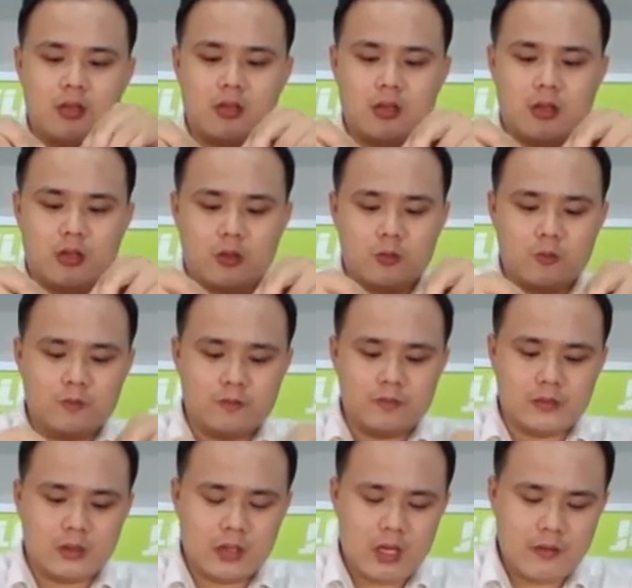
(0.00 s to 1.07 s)
So
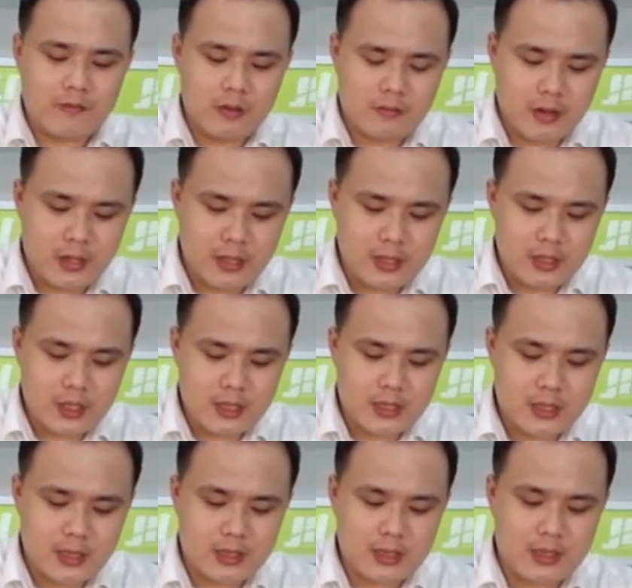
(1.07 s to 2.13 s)
if you were interested
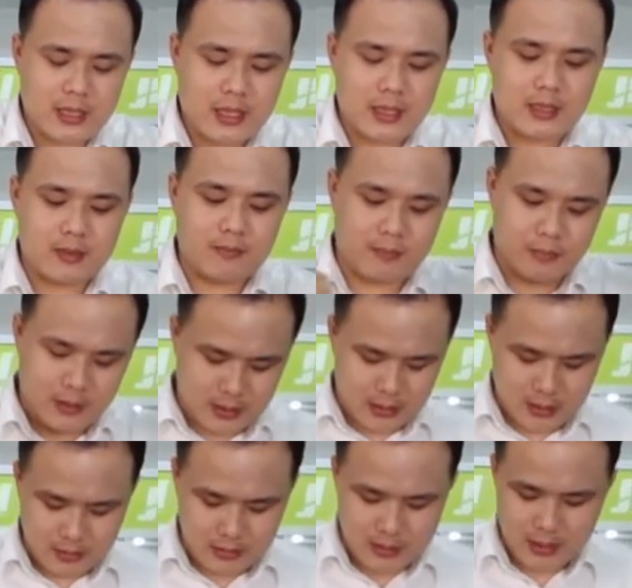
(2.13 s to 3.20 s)
in this item, please
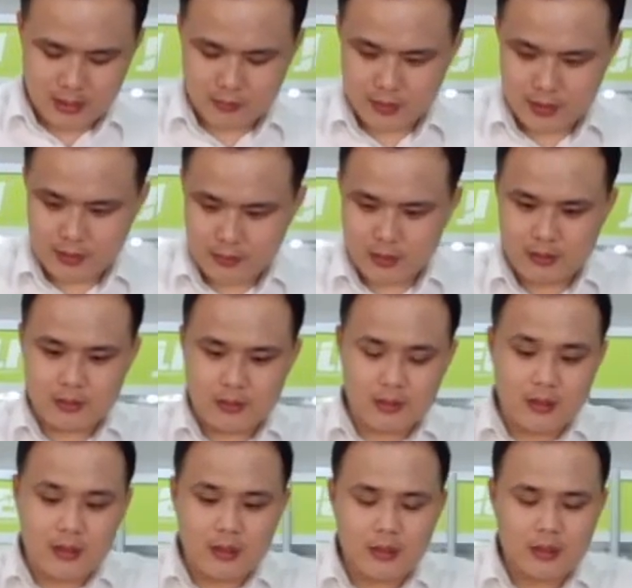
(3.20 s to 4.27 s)
contact with me.
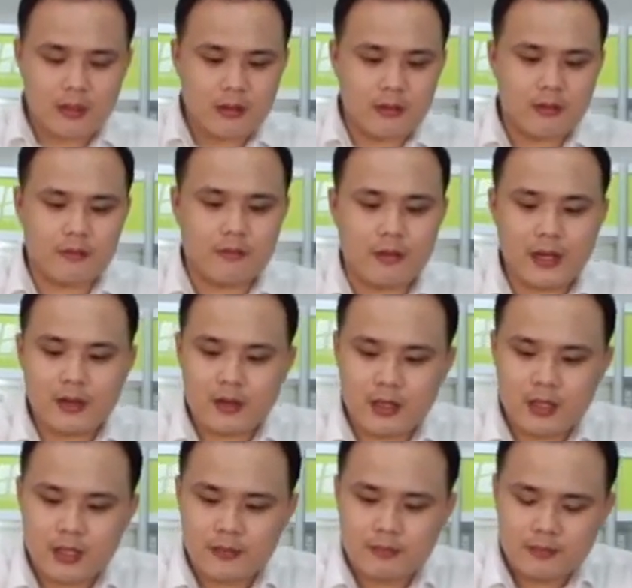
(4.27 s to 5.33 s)

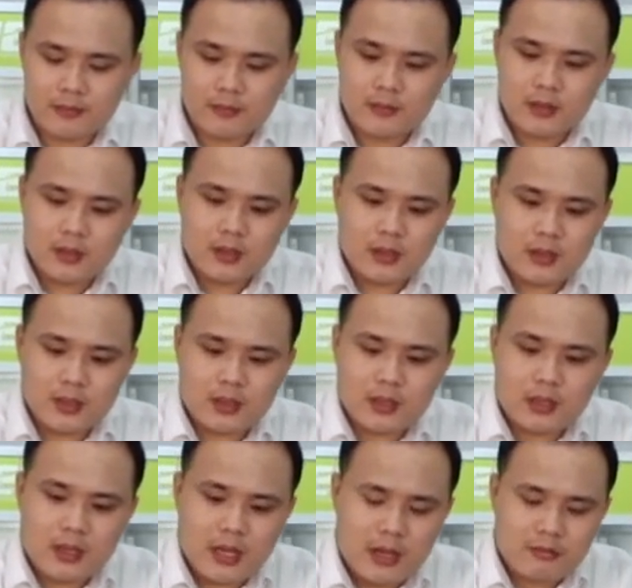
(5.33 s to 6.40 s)
Finally,
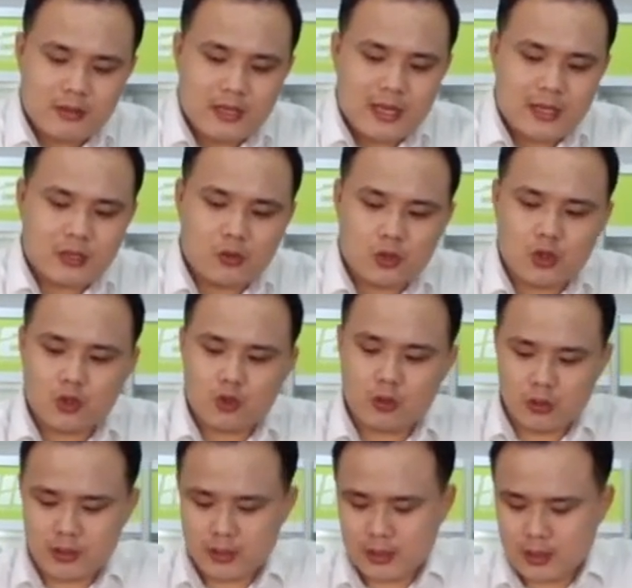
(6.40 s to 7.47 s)
I would like to
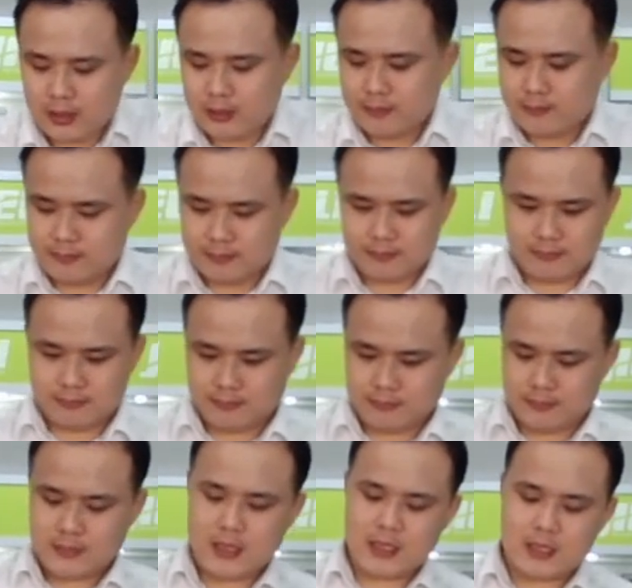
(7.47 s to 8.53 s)
show the
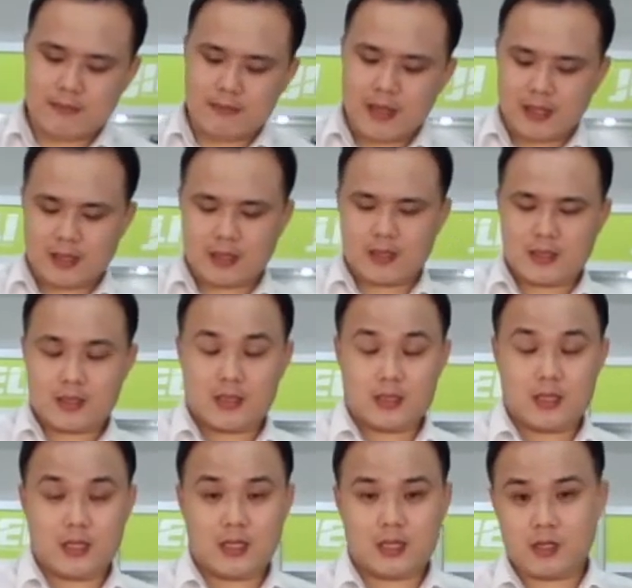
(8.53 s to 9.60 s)

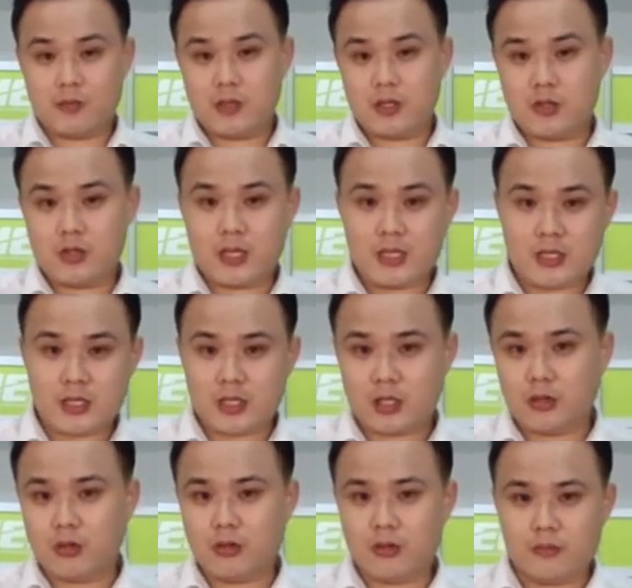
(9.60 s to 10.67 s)
dismatic switch
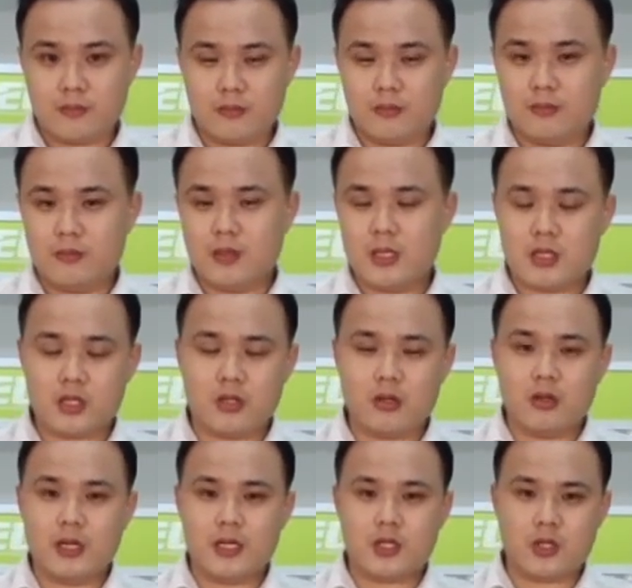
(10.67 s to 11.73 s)

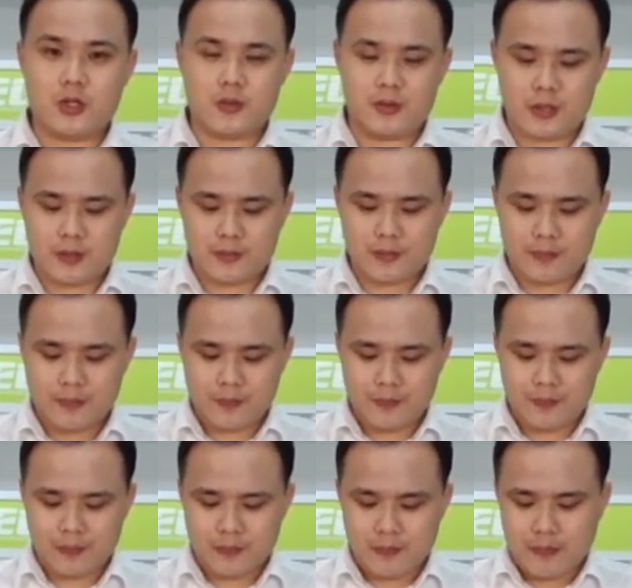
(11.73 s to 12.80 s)
installations.
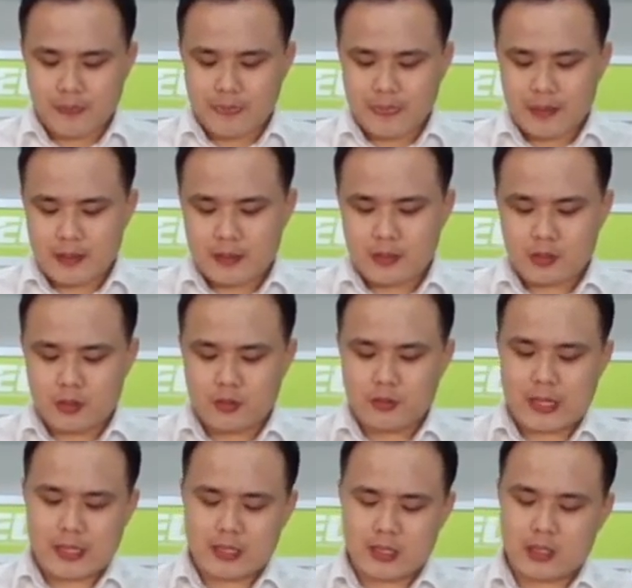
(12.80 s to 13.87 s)
So you
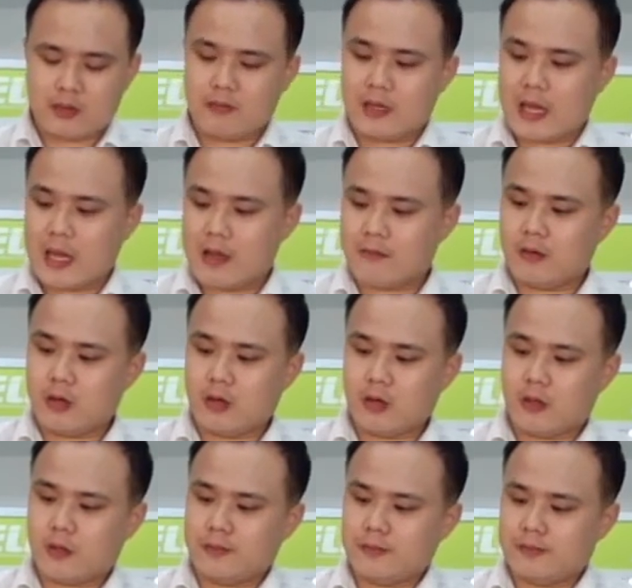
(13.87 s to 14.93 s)
can see we have
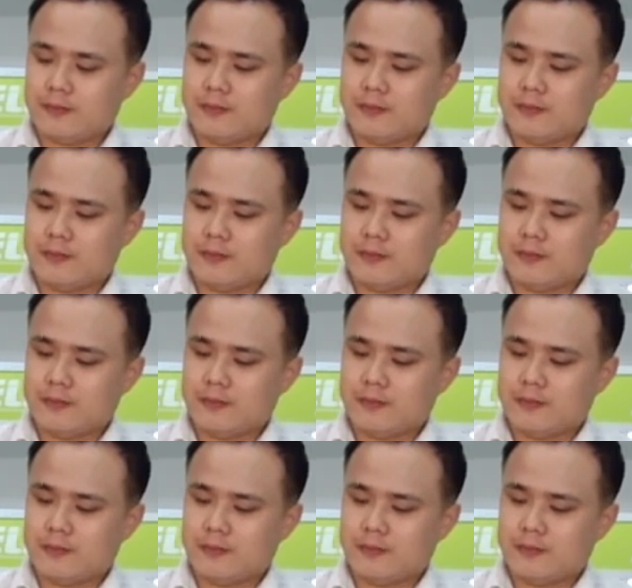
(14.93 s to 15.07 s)
our